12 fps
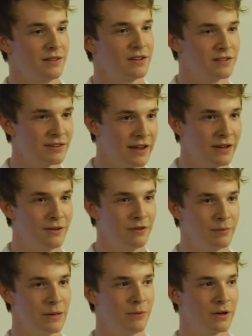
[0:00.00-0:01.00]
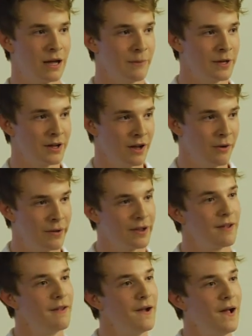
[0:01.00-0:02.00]
this cycle of people coming and going
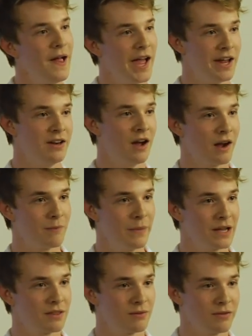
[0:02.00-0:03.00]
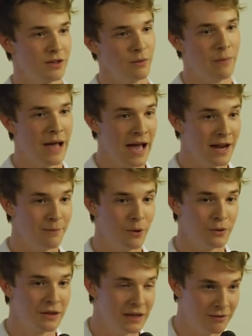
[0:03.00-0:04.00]
and not make them feel bad
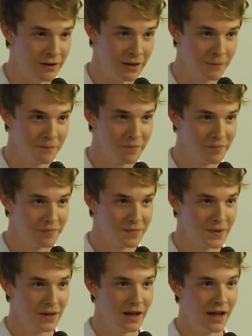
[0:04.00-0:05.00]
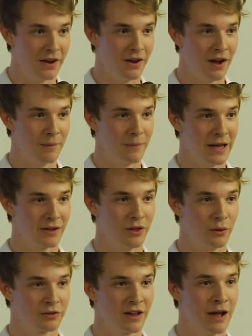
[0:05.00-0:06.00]
about leaving and not make
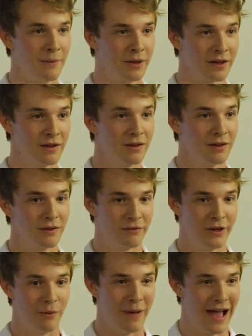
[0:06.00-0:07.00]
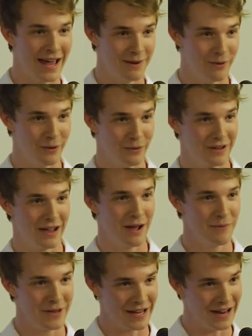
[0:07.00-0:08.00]
those coming feel bad about
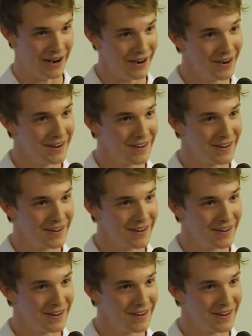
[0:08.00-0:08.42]
coming here,